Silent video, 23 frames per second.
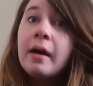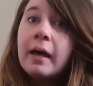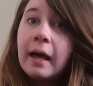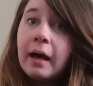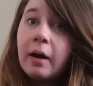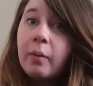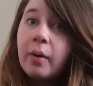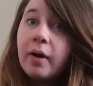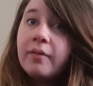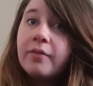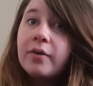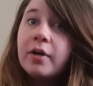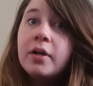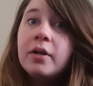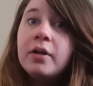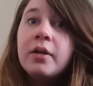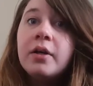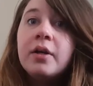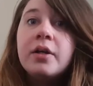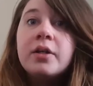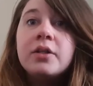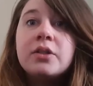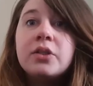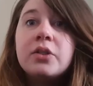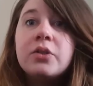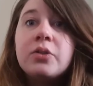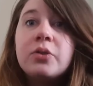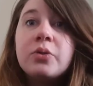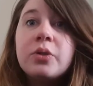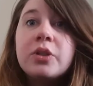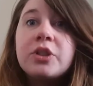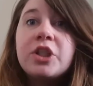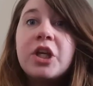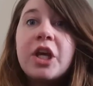However, due
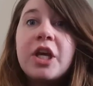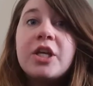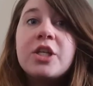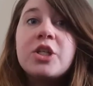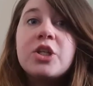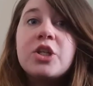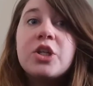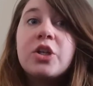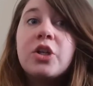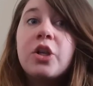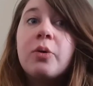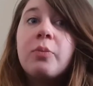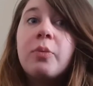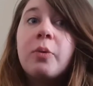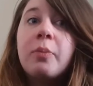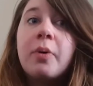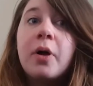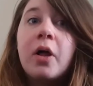to a change in global